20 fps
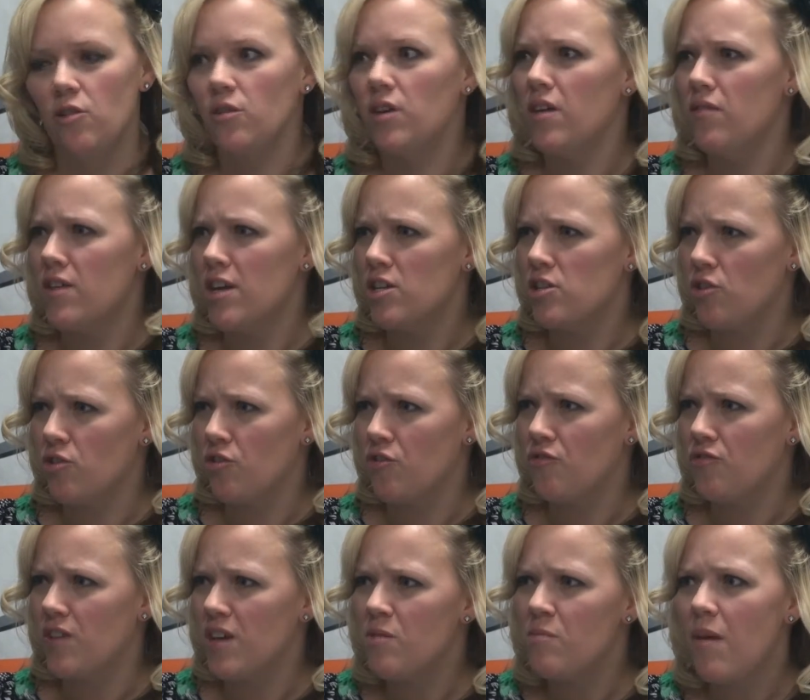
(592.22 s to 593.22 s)
giving each other
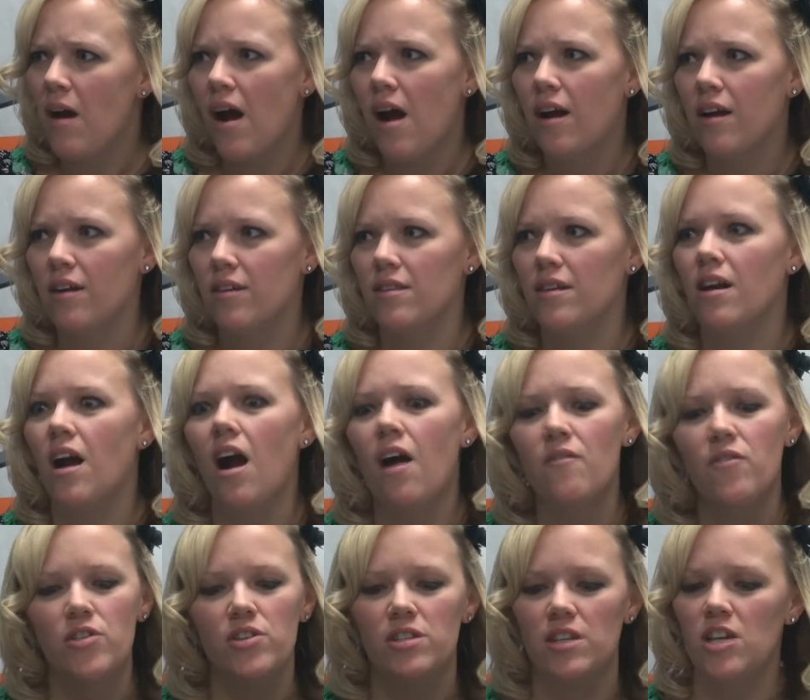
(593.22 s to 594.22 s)
feedback, and the
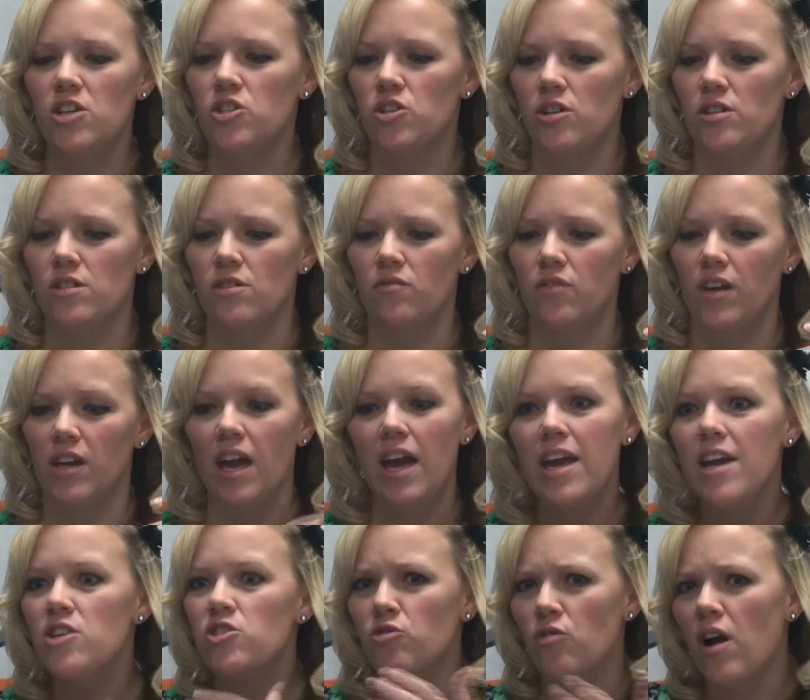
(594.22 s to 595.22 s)
conversations of like,
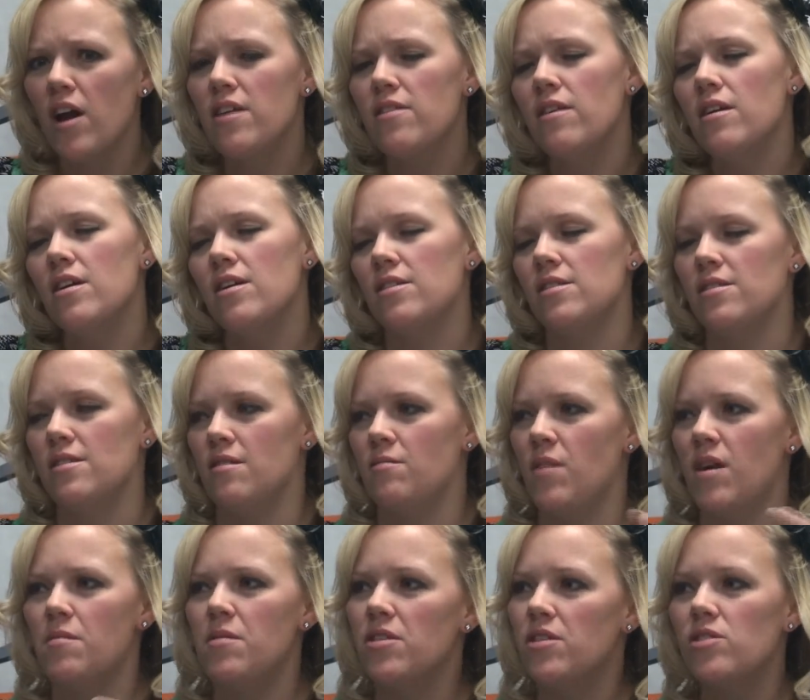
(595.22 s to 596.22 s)
hey, try this, and
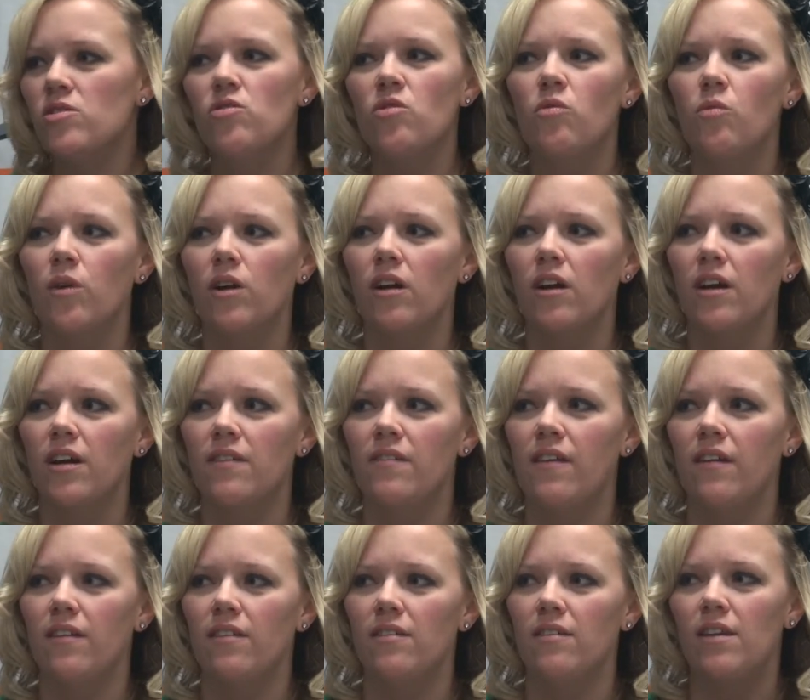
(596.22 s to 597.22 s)
maybe this will work,
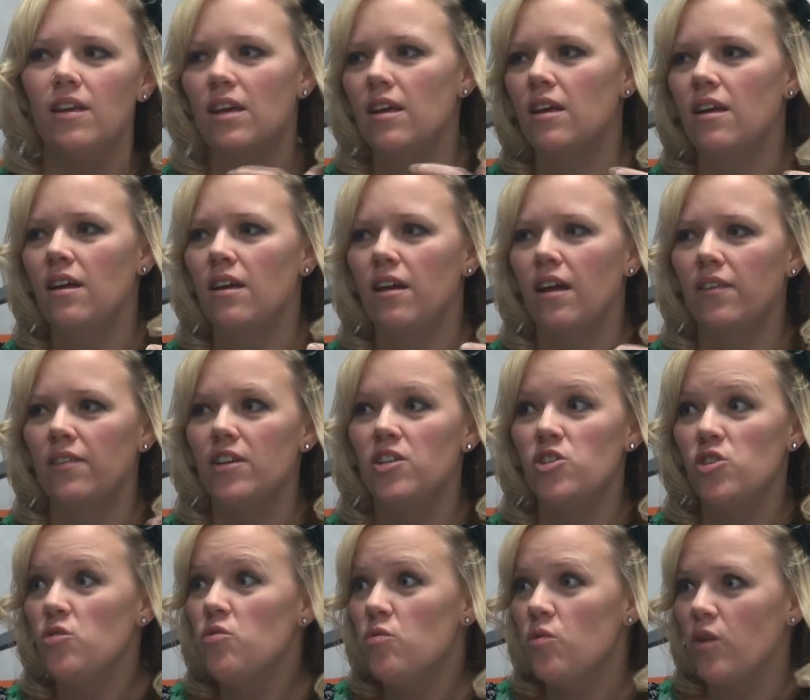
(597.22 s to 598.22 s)
and they
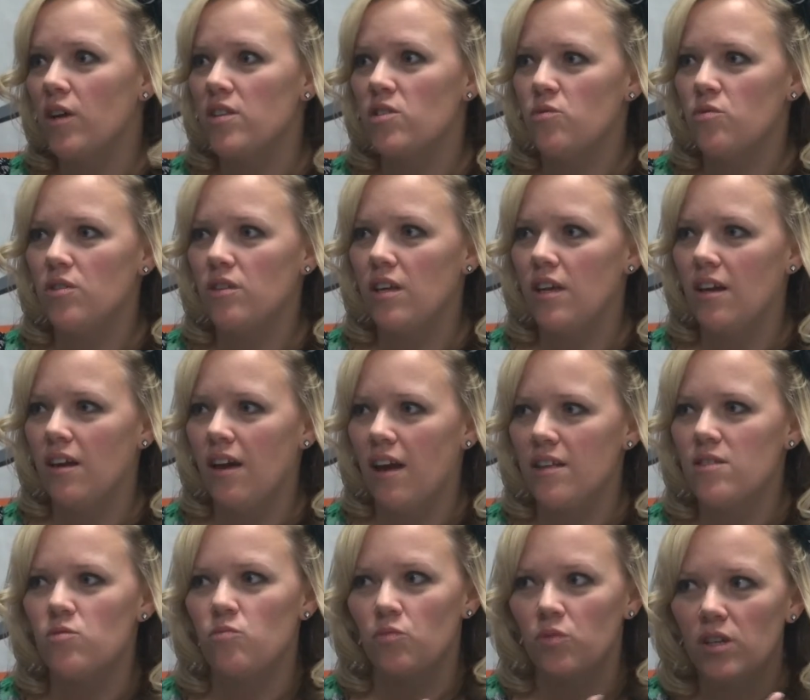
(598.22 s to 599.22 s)
do. It's
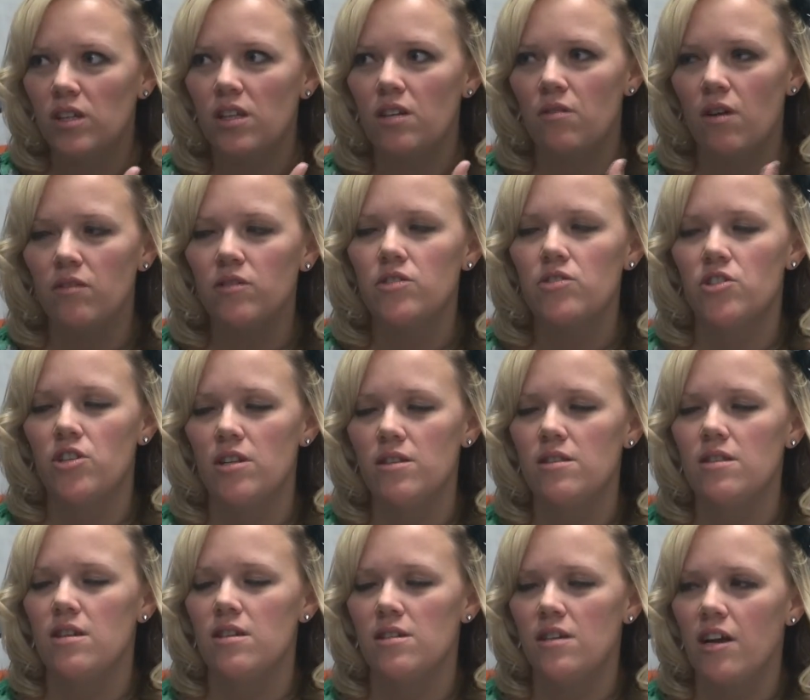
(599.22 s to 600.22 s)
really
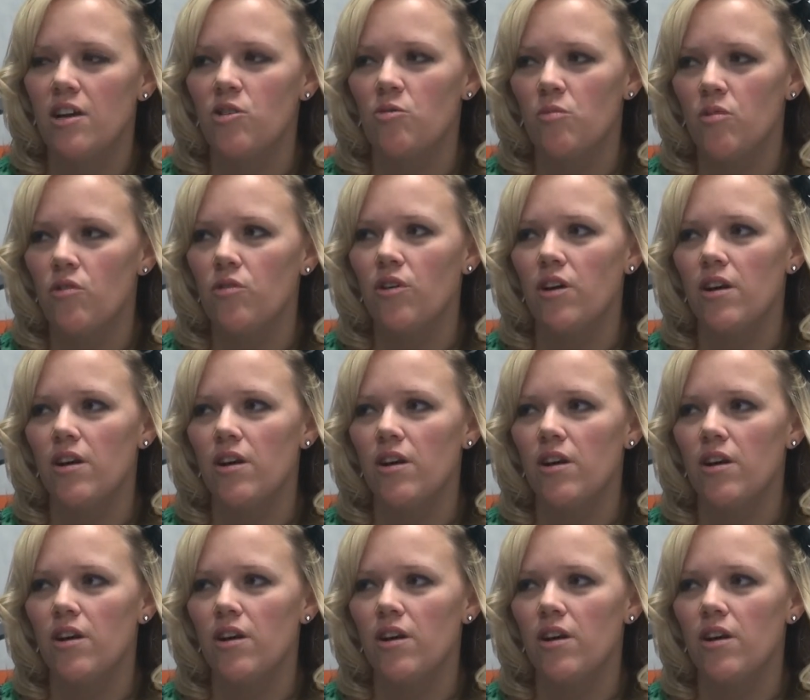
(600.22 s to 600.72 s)
revolutionized the entire